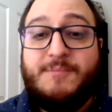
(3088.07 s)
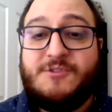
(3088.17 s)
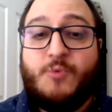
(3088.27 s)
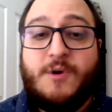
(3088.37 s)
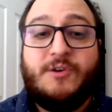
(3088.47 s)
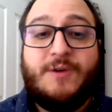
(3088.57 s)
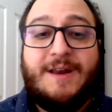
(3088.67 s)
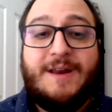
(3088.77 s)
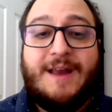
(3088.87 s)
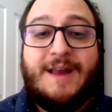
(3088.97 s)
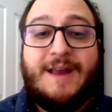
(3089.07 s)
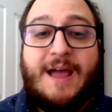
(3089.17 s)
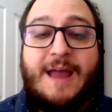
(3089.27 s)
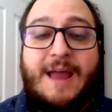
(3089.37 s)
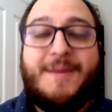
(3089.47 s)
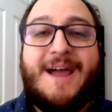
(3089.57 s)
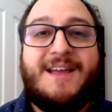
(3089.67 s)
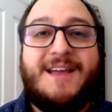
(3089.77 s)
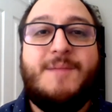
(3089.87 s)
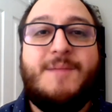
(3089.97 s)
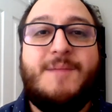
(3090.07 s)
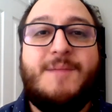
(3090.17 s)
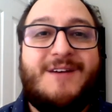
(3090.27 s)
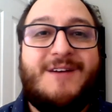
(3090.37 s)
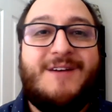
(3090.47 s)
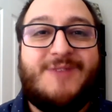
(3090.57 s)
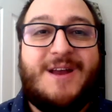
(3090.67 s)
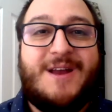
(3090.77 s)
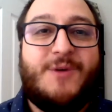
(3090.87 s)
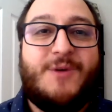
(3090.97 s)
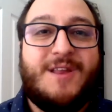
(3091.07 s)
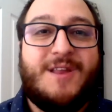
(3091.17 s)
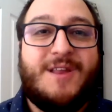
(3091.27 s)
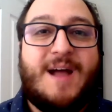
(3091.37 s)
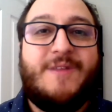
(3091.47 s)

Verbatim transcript: And I'm kind of committed now, so I don't want to stop doing lectures midway through yeah. this.